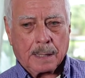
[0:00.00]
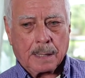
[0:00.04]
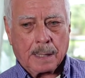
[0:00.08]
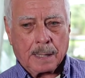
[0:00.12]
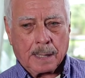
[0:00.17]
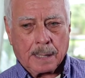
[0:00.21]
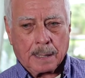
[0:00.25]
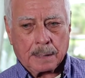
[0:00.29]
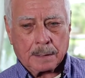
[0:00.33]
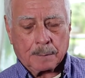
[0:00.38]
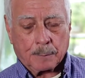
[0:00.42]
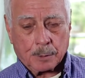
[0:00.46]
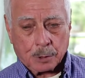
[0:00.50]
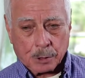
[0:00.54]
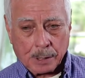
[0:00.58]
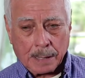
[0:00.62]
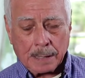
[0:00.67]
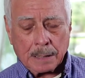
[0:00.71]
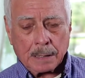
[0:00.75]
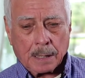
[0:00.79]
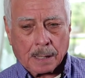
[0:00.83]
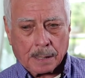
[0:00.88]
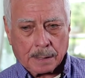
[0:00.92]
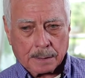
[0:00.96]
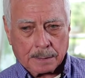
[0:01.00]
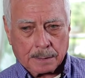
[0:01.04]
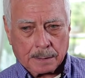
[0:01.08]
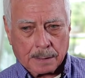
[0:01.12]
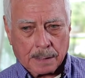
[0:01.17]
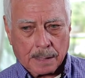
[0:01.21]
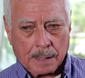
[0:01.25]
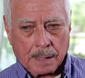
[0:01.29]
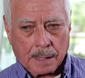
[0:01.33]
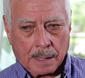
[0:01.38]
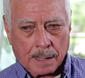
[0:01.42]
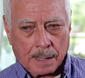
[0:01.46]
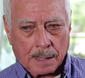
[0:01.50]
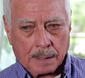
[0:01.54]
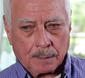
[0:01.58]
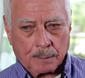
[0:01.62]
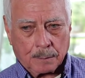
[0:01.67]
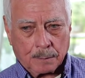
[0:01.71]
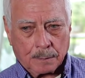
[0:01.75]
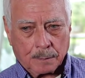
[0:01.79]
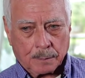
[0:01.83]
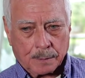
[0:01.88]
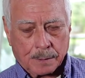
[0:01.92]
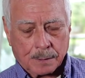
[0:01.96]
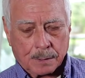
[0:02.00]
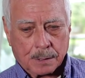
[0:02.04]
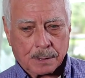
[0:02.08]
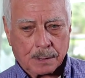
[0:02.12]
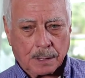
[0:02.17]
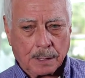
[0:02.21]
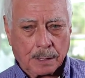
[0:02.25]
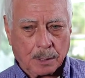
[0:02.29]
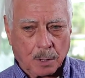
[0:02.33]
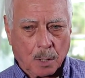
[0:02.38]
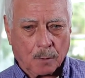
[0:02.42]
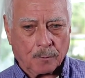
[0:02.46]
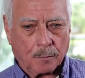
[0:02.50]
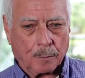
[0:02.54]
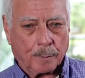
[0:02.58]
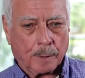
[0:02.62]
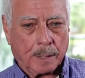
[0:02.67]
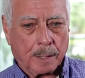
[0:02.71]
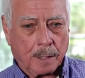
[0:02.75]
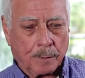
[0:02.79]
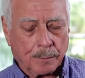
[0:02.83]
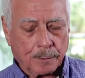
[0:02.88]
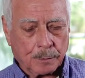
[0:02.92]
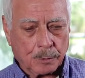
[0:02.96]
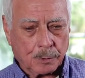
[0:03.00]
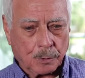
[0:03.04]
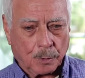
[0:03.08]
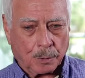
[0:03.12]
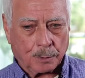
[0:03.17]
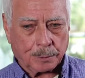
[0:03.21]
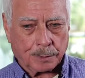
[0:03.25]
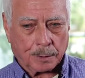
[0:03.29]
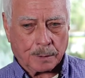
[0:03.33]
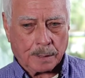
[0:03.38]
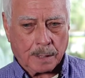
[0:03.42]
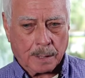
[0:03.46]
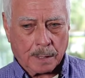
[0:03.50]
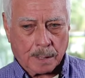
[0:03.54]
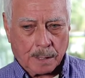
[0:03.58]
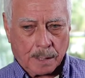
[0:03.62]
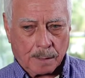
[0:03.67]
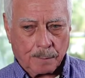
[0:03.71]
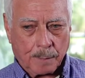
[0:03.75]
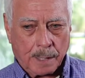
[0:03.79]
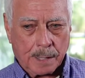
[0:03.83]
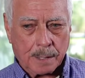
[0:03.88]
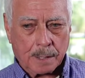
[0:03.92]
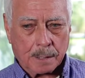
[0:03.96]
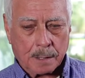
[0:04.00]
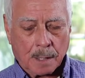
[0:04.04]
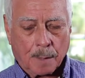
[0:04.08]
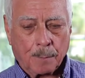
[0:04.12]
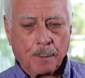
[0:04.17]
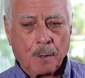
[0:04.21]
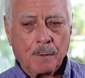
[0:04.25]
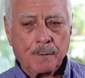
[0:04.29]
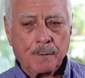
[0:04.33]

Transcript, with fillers: and the machine gun, and with a sling over my other shoulder. And I made it up